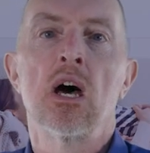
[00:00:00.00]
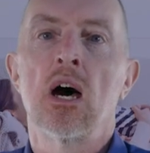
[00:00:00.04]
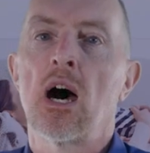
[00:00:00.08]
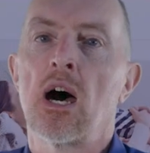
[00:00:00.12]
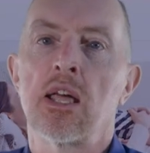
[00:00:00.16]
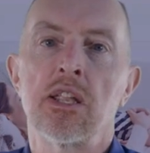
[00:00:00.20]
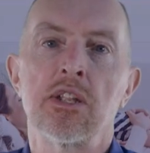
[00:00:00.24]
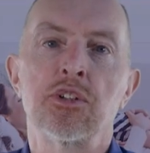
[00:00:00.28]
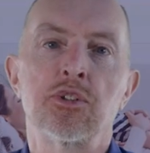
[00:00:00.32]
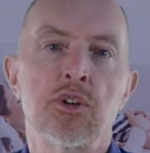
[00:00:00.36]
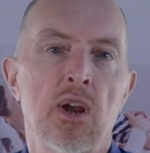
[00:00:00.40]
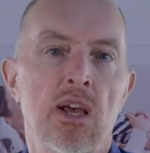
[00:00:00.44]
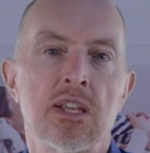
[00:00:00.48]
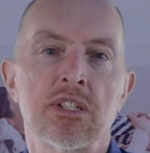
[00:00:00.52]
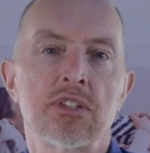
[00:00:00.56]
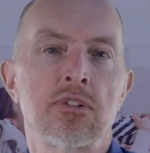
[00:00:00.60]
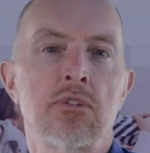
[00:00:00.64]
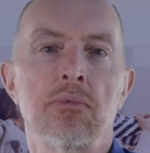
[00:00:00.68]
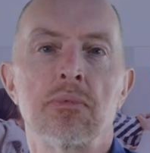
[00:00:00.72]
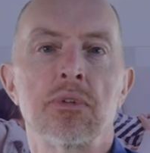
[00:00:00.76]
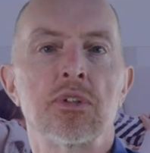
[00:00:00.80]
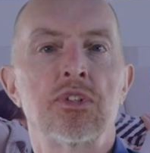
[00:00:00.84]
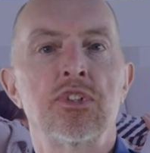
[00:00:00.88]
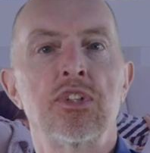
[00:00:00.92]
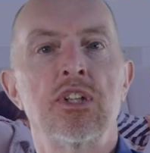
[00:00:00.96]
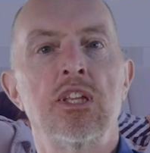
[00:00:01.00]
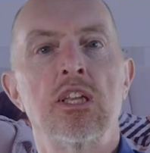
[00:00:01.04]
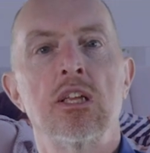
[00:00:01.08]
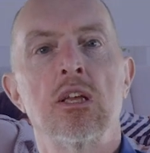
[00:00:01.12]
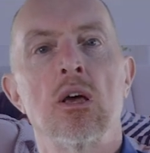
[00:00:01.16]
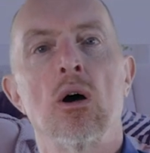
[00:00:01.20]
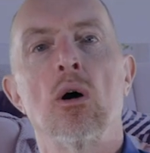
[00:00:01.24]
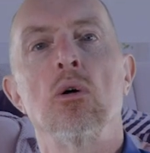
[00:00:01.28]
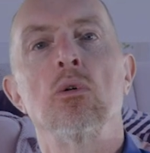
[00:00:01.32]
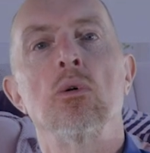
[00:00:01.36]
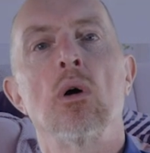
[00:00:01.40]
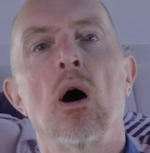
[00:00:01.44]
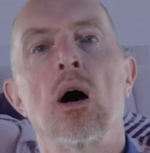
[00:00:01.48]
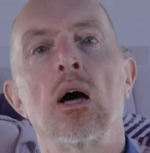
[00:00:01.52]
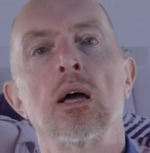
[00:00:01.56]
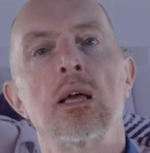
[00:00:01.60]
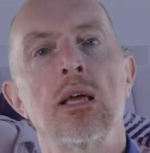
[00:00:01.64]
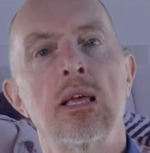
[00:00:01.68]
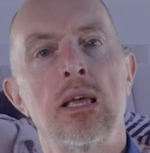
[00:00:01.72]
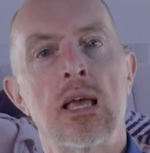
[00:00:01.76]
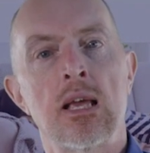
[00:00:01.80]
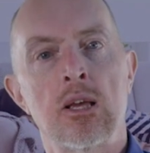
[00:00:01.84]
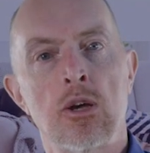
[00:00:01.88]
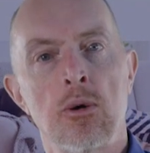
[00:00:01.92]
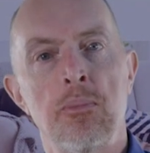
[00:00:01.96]
an address from the CEO.
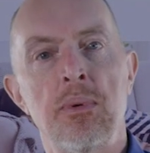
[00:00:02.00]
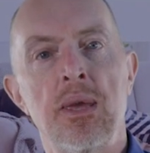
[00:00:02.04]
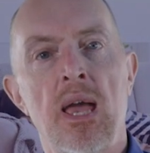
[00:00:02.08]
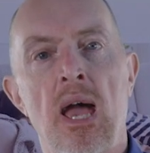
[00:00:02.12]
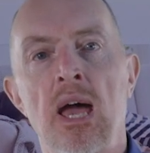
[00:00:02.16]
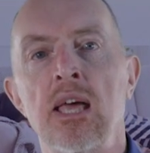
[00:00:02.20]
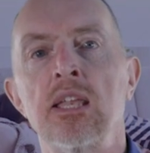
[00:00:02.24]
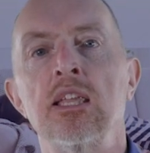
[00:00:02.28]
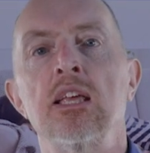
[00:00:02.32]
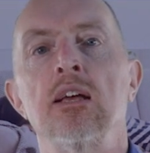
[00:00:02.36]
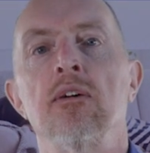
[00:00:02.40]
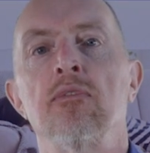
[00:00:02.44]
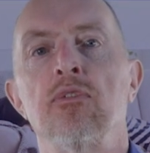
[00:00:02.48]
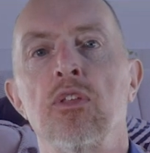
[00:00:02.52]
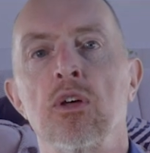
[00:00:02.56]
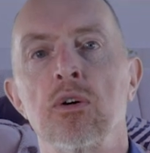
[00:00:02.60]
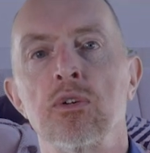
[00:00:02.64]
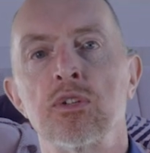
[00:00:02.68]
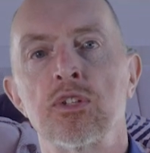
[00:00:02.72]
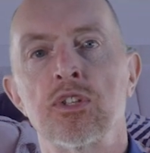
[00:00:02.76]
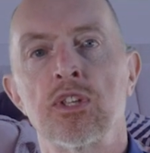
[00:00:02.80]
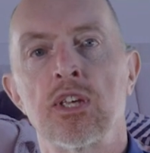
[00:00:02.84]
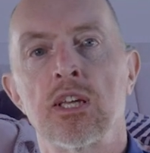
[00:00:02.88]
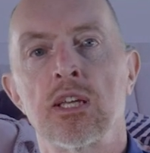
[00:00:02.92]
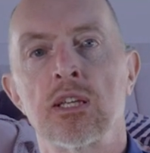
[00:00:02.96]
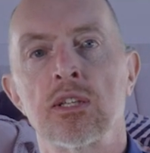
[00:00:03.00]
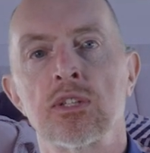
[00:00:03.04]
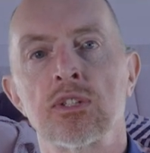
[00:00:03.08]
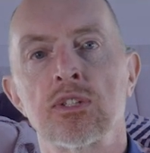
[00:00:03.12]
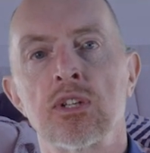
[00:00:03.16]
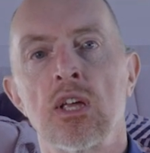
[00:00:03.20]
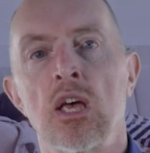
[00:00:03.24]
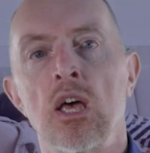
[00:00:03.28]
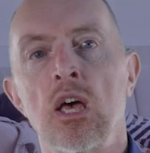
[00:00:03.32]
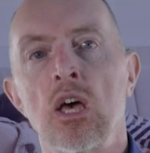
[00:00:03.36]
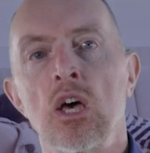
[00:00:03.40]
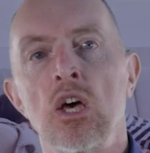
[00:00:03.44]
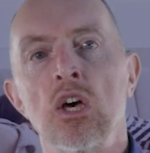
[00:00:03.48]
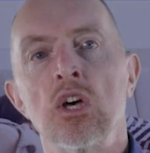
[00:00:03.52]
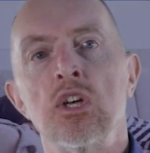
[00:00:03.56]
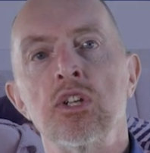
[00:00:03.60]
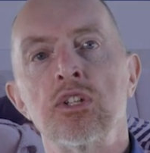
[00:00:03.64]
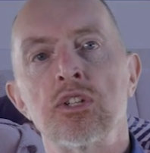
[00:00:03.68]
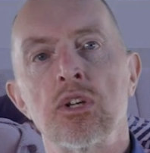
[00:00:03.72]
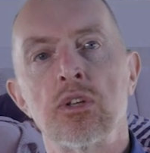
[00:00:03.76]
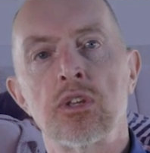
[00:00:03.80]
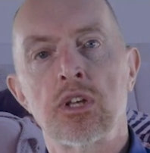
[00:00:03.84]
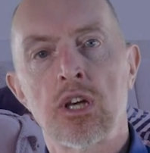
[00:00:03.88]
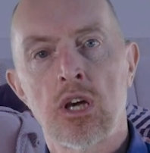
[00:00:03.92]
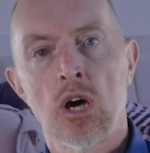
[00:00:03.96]
It could be any of those things.
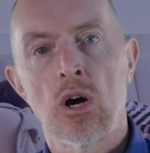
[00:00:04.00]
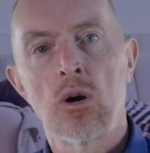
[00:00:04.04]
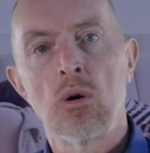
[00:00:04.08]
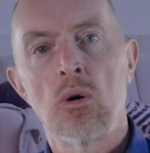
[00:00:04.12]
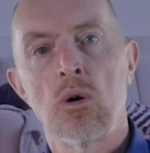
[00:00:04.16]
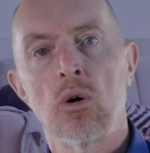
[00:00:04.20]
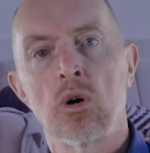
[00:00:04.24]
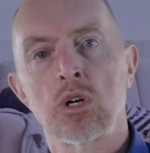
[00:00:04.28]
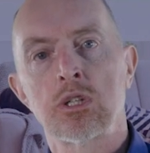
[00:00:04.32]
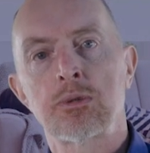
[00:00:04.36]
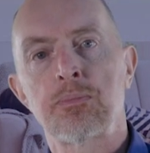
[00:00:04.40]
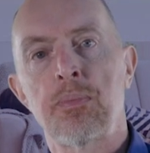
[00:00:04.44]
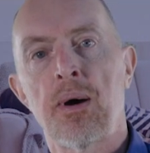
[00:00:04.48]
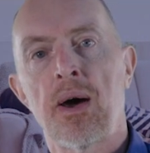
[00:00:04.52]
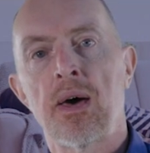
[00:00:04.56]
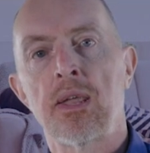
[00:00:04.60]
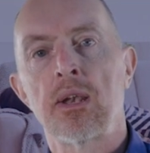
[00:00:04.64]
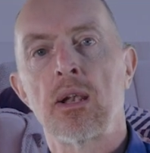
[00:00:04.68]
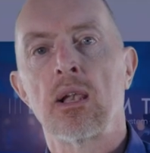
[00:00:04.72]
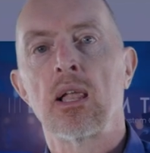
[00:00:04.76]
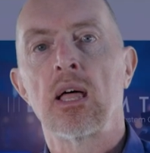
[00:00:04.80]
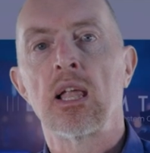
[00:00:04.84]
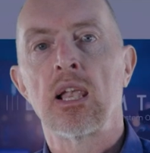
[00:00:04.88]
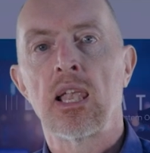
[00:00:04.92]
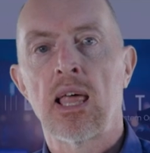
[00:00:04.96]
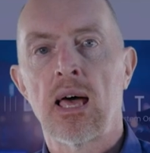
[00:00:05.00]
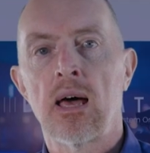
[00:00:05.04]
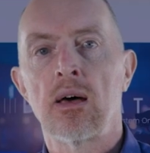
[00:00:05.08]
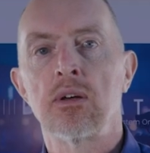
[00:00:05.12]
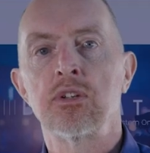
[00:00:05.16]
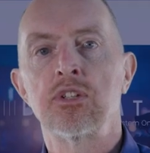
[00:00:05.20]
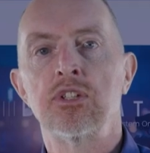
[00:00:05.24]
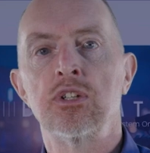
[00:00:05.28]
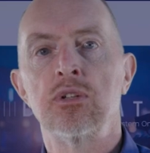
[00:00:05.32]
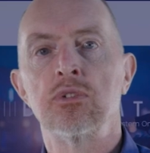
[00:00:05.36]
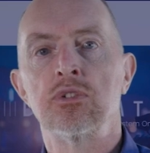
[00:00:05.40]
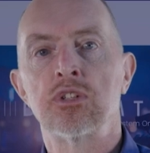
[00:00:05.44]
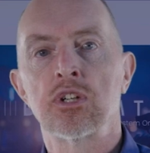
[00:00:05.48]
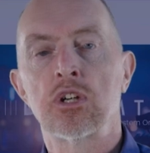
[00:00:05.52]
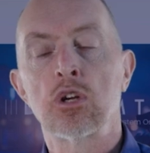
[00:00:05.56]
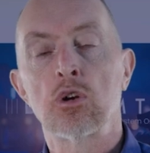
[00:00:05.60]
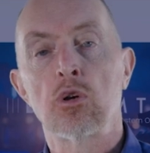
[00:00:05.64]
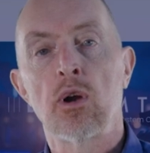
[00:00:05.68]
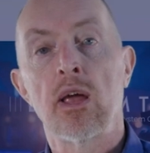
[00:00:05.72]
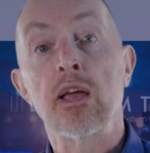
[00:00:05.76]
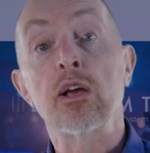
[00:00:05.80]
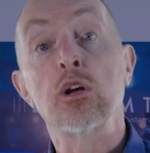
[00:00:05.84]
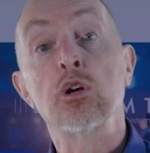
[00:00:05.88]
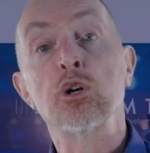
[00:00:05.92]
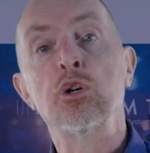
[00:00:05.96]
So the cohorts panel allows you to
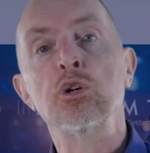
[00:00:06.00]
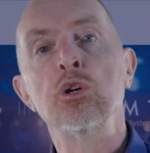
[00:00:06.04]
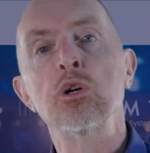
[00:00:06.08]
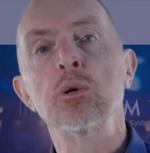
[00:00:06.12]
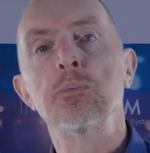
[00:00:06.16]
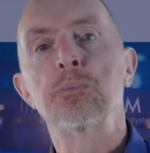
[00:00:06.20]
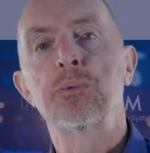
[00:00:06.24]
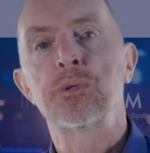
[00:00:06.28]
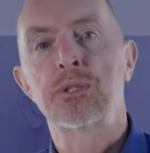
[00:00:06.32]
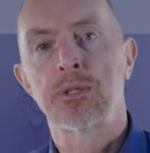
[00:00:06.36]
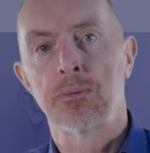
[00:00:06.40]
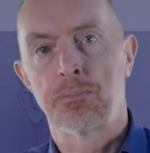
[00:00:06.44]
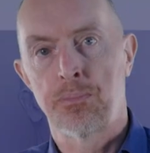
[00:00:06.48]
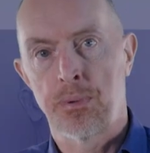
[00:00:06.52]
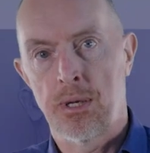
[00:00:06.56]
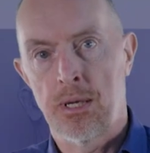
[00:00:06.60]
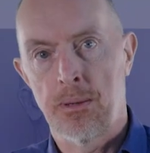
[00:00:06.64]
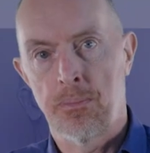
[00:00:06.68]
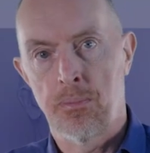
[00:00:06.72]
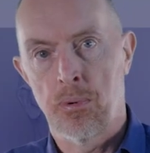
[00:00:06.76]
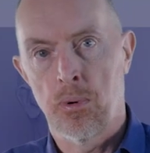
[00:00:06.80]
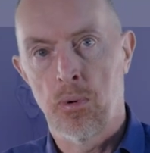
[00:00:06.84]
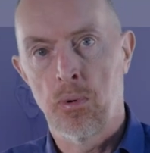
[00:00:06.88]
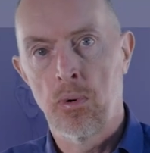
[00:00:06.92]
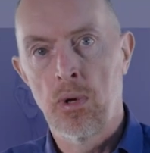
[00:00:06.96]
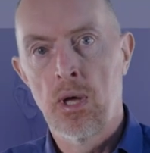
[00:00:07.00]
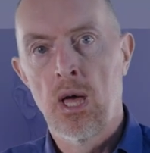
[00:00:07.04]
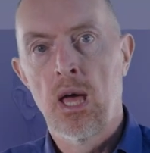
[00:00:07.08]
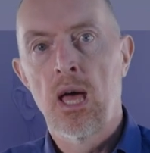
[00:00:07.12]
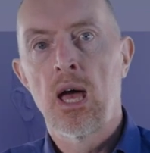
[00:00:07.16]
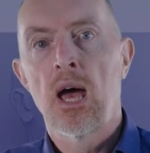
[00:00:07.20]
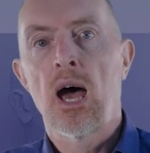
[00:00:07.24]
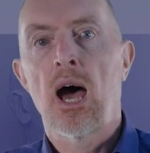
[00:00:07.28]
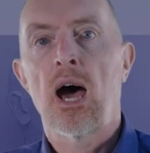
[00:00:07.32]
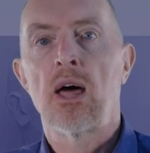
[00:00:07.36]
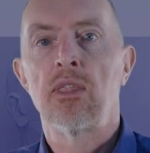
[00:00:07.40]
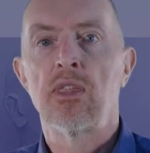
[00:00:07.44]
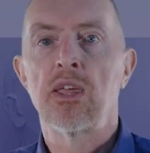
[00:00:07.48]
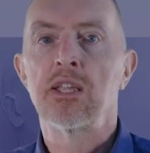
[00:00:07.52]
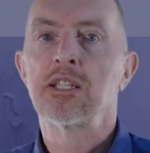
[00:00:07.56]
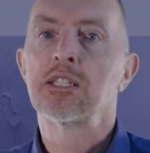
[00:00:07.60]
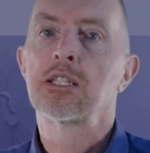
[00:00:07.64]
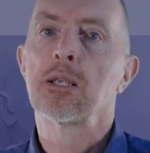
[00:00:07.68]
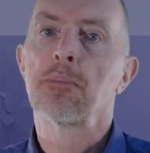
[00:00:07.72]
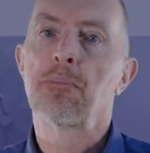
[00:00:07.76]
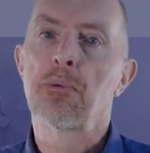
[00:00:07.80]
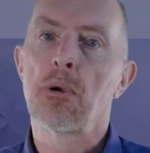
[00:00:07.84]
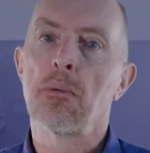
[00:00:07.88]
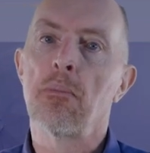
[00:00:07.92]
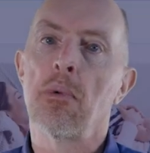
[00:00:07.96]
create groups of people and then
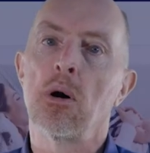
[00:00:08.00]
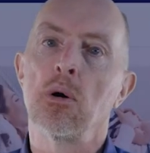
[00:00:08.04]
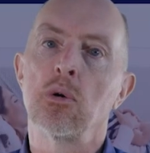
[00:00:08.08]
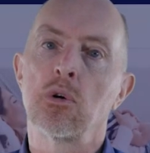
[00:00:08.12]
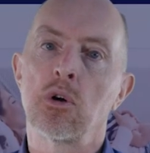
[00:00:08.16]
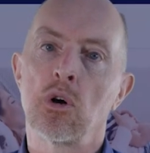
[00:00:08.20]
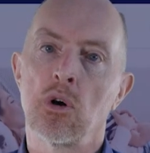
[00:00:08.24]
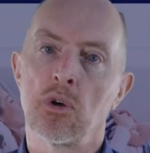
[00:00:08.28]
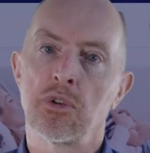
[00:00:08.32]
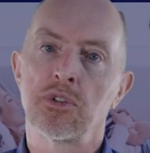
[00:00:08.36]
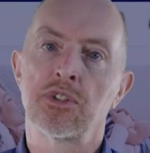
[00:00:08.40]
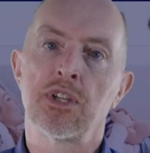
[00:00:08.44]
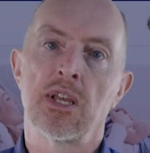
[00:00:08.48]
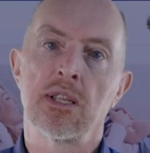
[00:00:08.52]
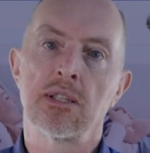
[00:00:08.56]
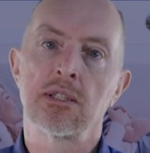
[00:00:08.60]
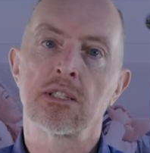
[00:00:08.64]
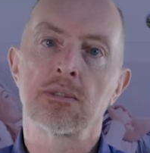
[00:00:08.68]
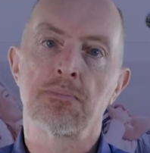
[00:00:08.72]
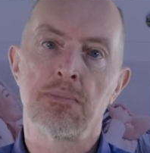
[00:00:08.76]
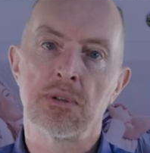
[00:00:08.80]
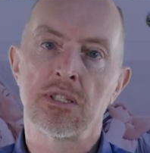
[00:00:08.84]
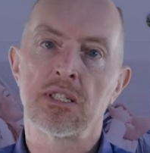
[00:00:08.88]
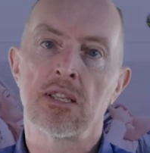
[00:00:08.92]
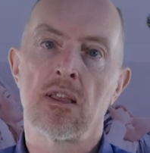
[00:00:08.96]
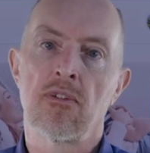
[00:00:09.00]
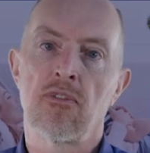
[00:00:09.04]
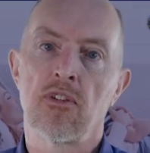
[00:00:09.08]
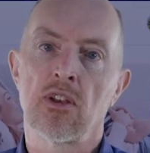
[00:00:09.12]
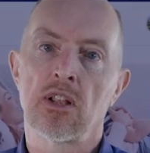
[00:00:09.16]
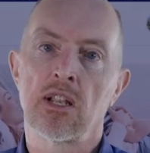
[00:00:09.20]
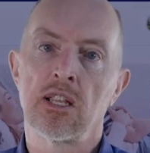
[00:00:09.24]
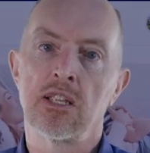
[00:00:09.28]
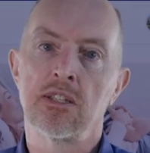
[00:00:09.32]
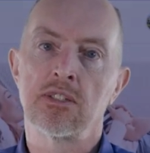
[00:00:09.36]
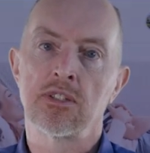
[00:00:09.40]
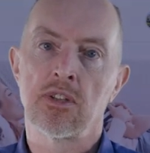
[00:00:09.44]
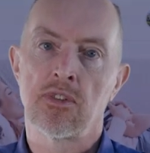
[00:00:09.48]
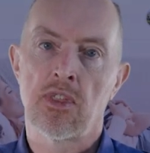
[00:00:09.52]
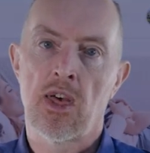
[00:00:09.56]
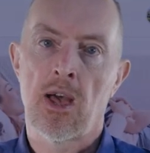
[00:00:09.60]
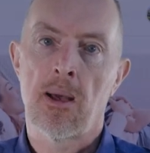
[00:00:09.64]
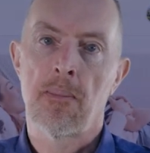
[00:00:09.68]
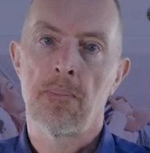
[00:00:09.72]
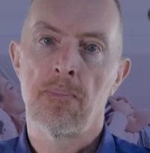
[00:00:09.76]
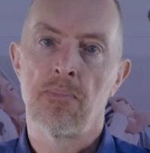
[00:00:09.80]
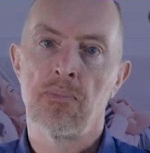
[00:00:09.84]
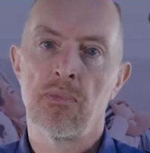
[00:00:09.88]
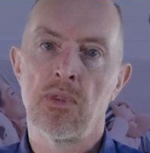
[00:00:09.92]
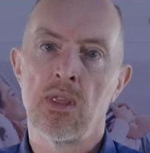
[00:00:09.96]
to promote content specifically to
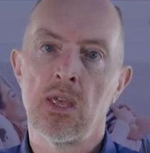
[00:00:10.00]
them.